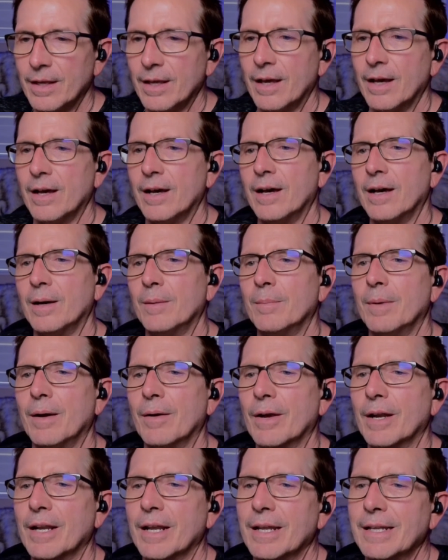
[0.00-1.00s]
I'm
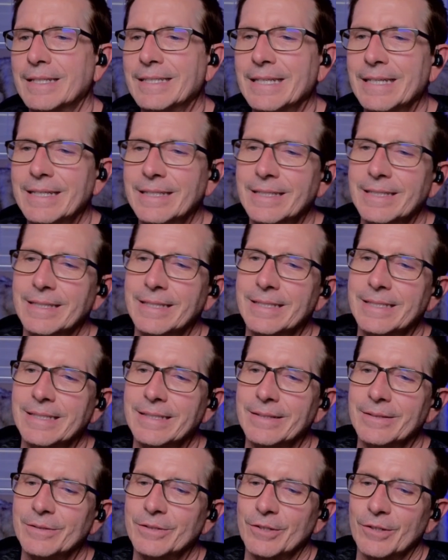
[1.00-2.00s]
going to attend to this
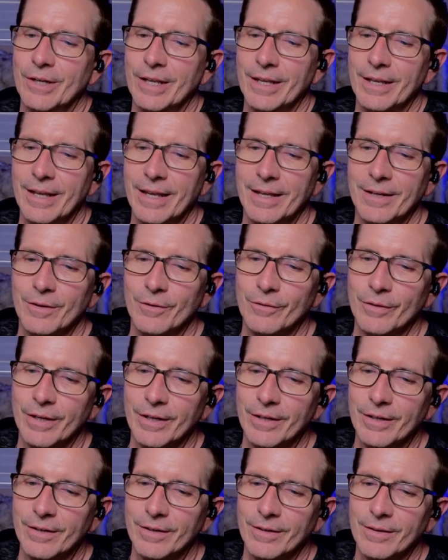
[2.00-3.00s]
little turkey head over
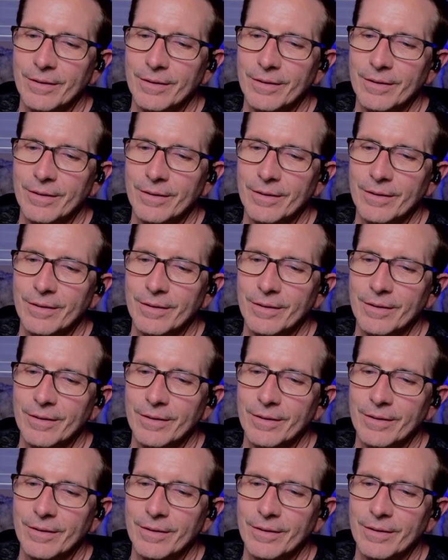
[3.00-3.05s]
here.